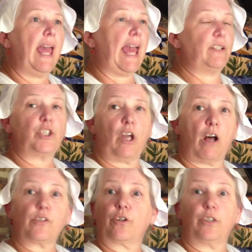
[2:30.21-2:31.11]
and she
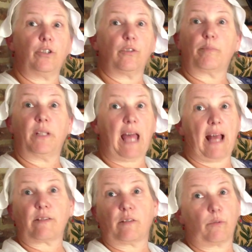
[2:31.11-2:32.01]
also could use
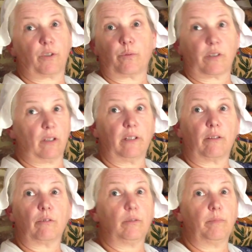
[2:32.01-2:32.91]
molasses, which was the
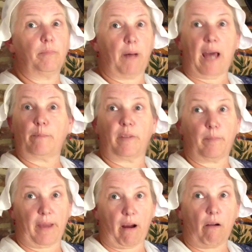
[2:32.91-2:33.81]
literal bottom of the
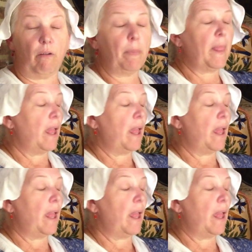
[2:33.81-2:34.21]
barrel.